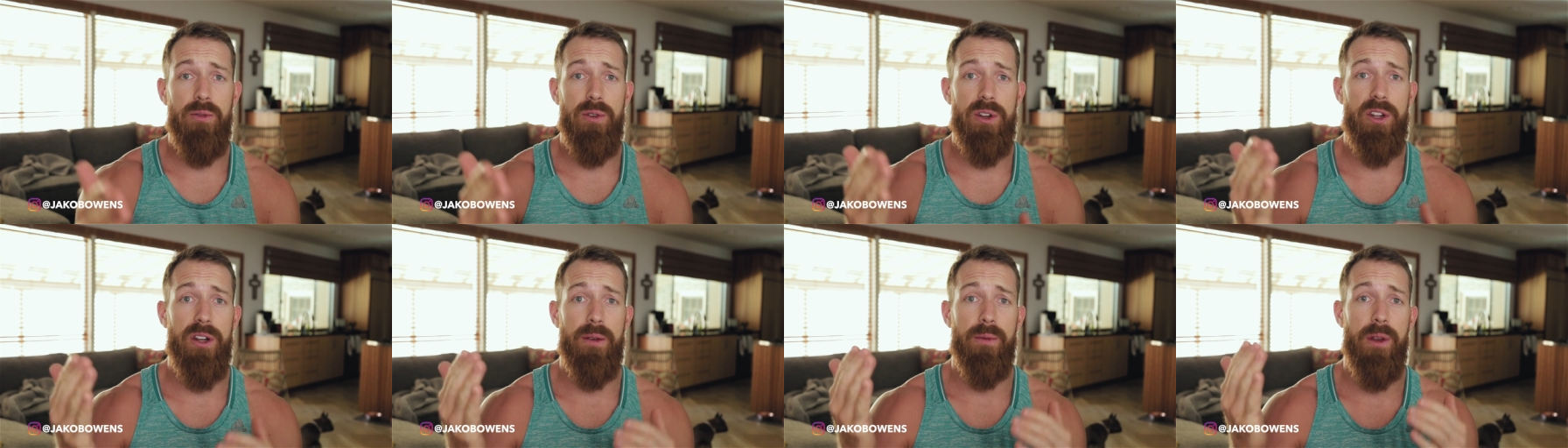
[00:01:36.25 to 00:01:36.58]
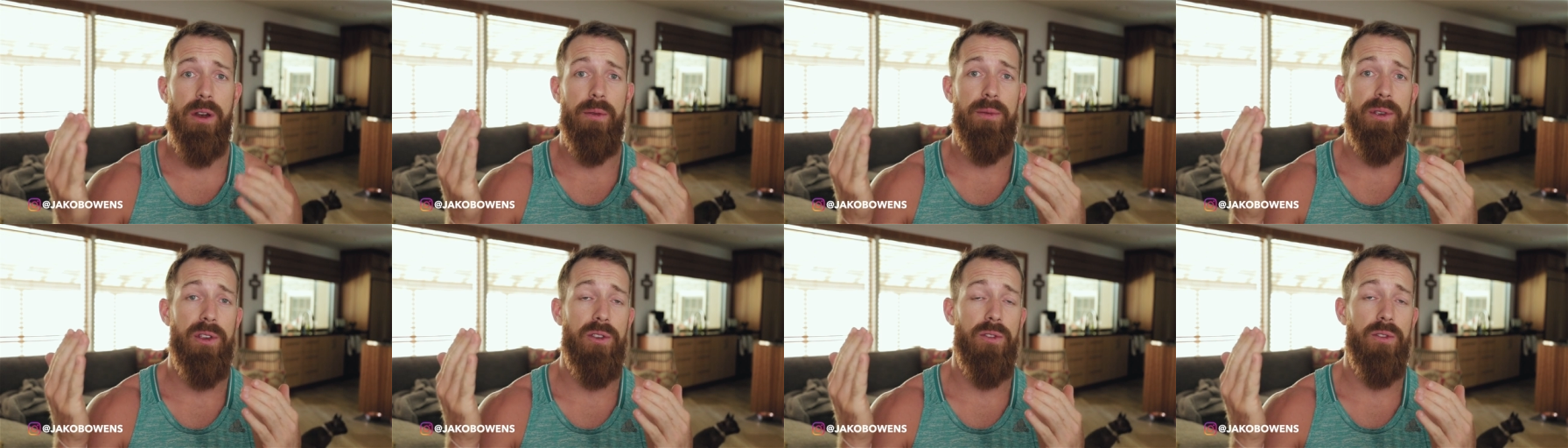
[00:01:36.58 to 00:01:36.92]
which I'm
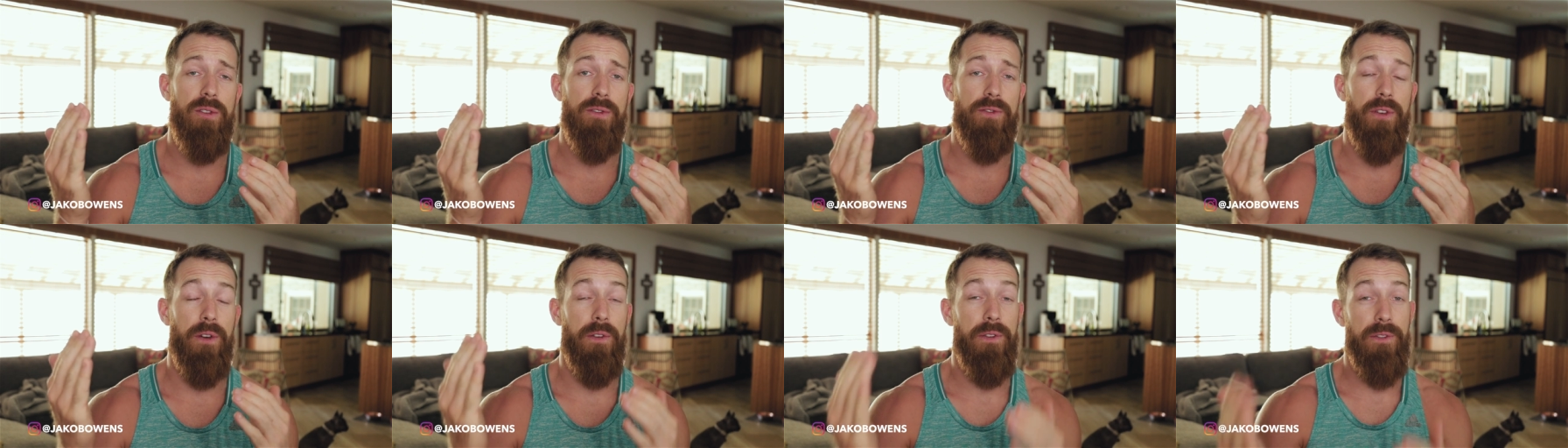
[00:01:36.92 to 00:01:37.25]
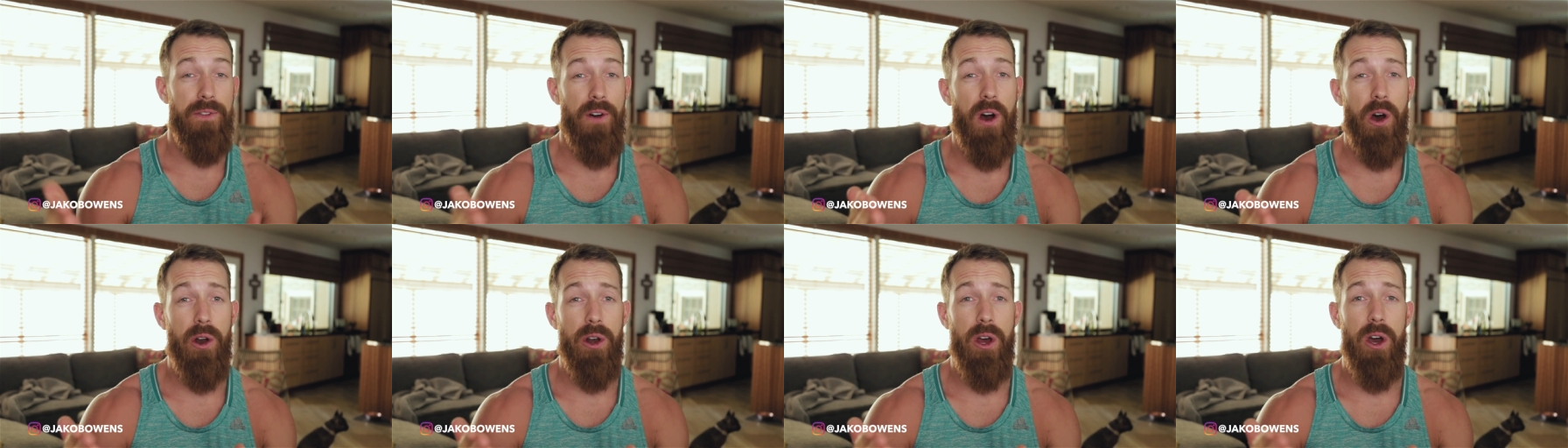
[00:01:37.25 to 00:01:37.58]
gonna use for
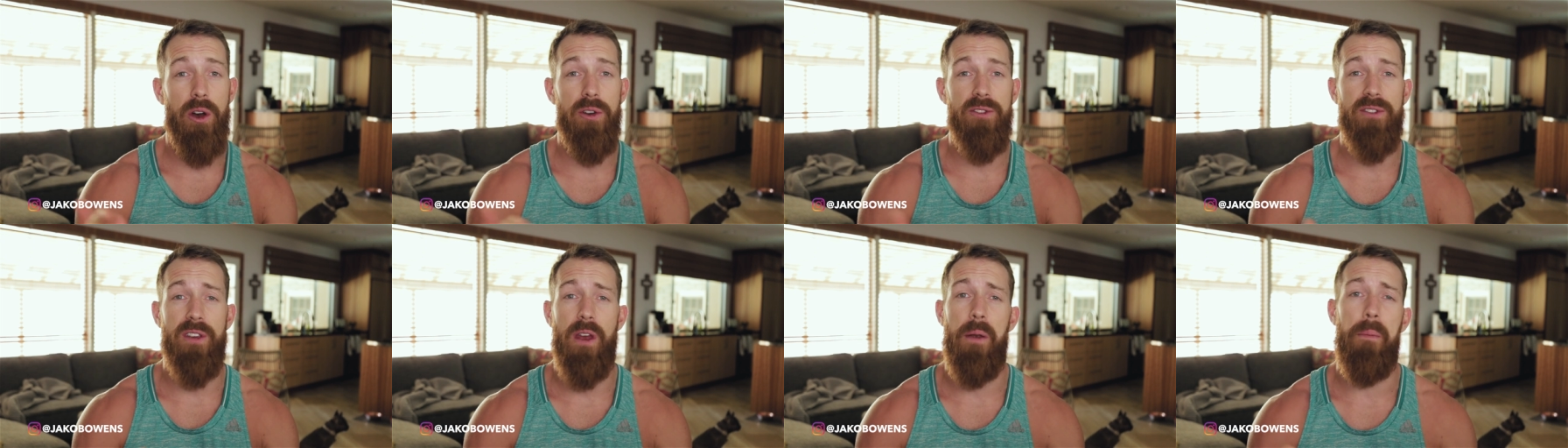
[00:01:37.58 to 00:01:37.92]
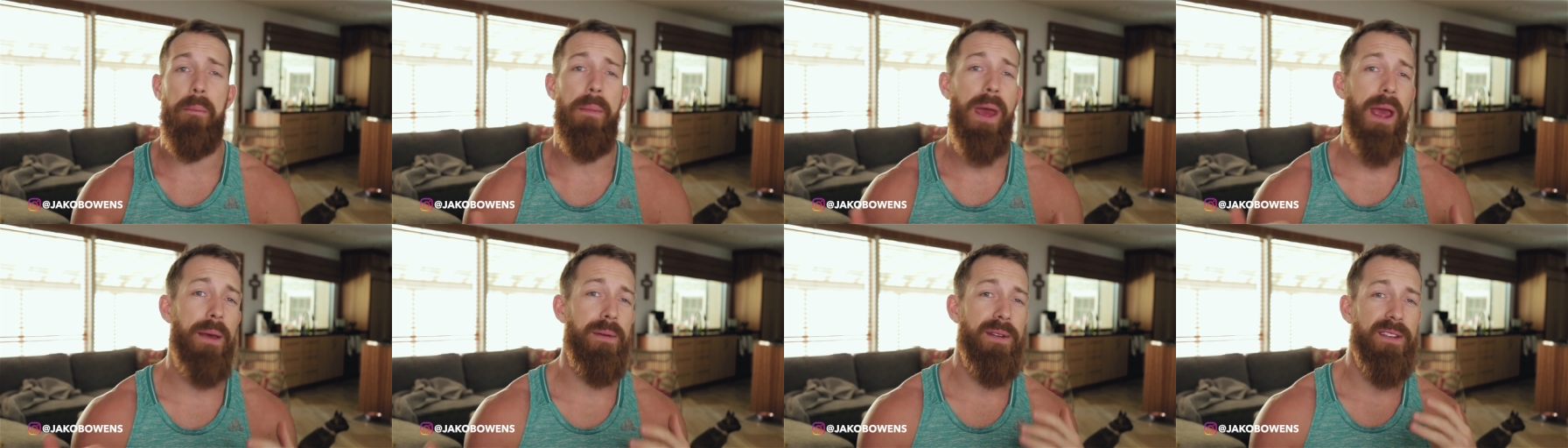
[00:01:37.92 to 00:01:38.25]
photos
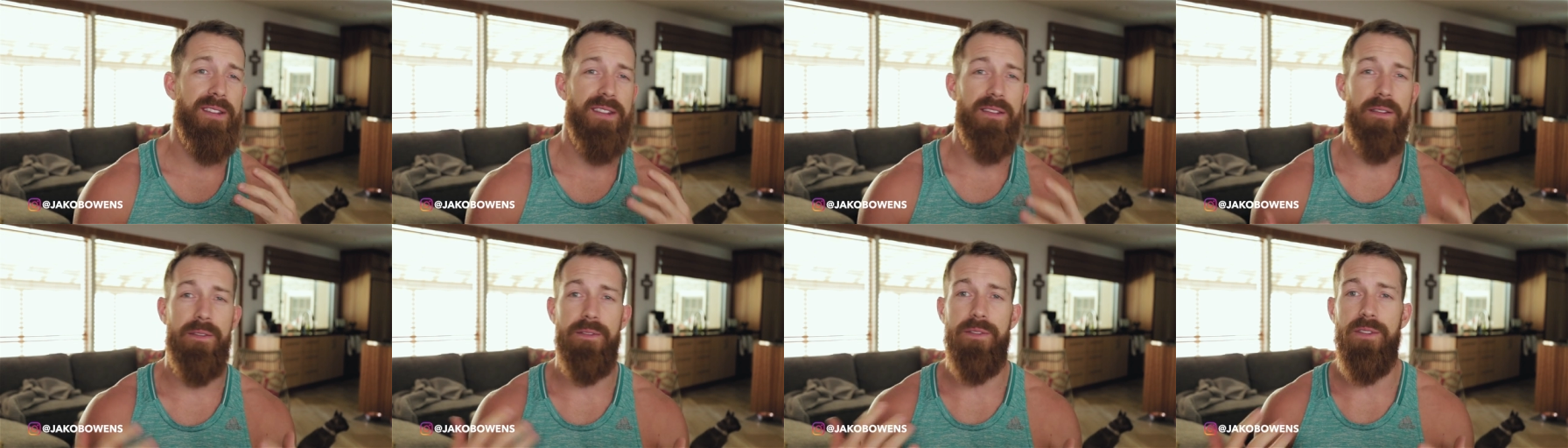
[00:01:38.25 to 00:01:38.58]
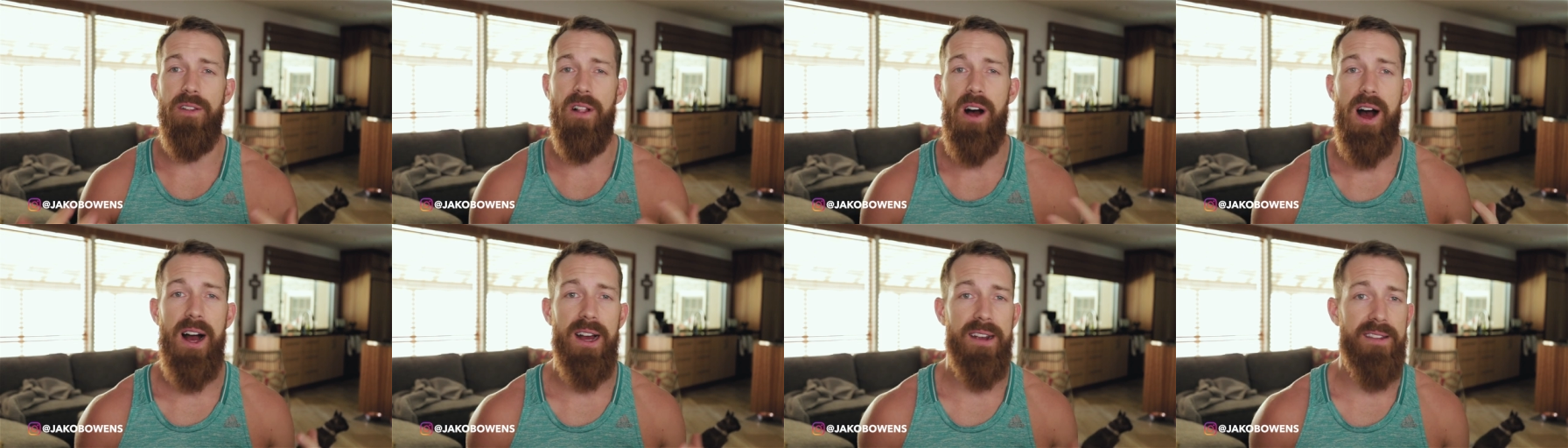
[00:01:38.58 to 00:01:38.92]
and maybe some
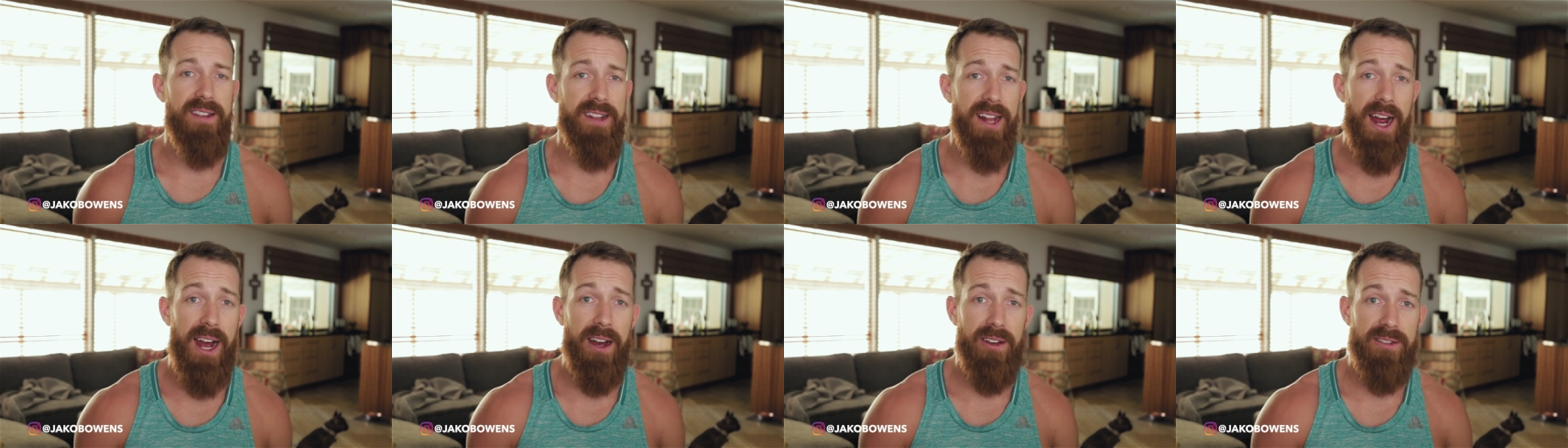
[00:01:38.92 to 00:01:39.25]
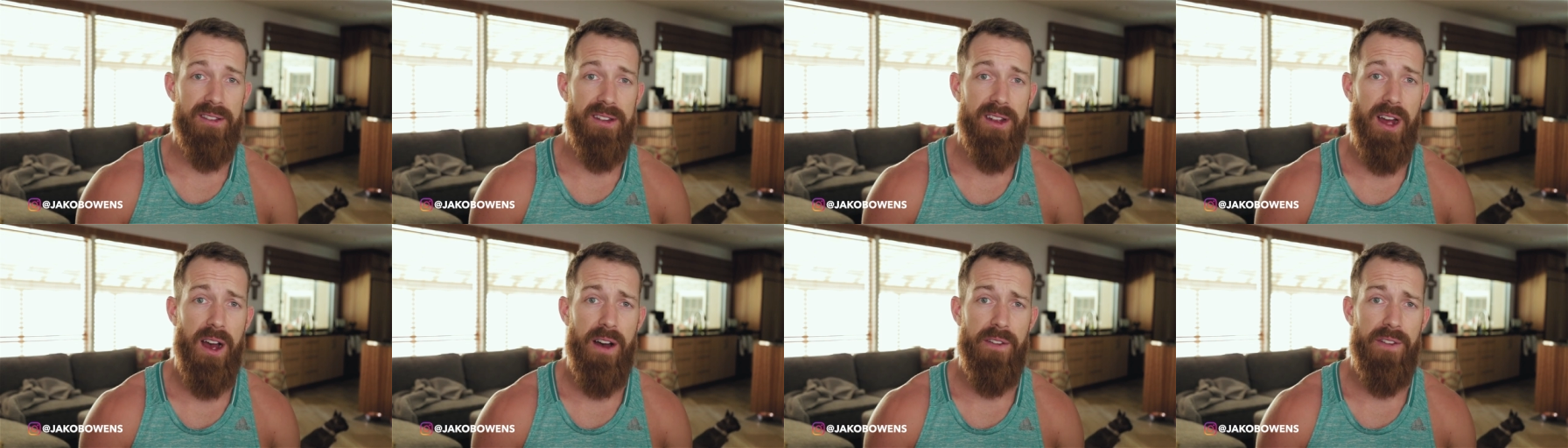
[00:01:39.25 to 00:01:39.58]
vlog style
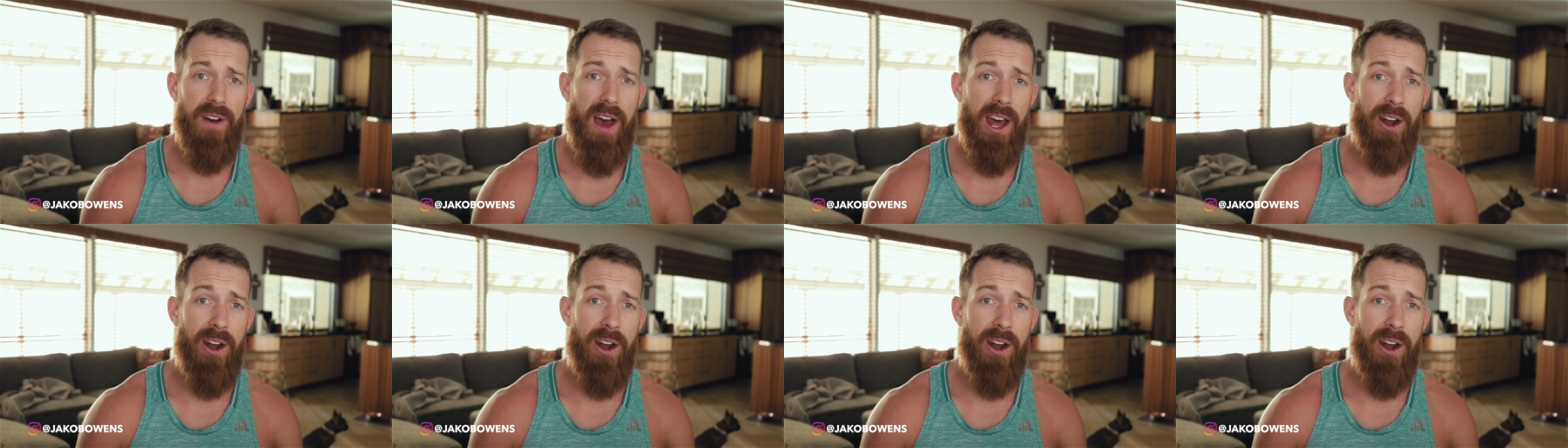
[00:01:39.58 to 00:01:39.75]
stuff.